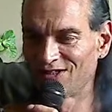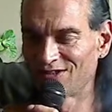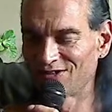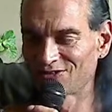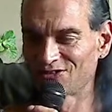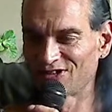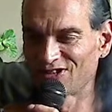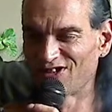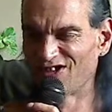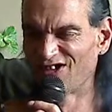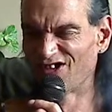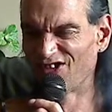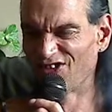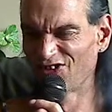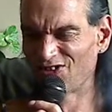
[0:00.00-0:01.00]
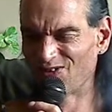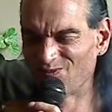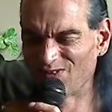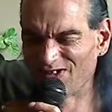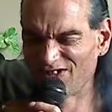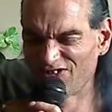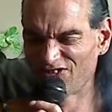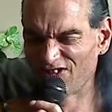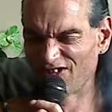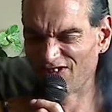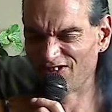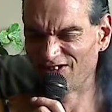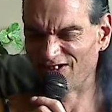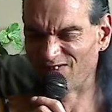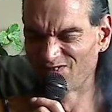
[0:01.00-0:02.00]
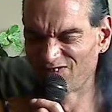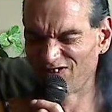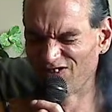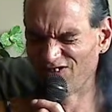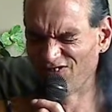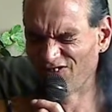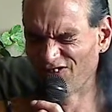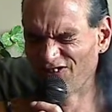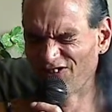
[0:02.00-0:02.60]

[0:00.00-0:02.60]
It's like somebody said that I'm cute.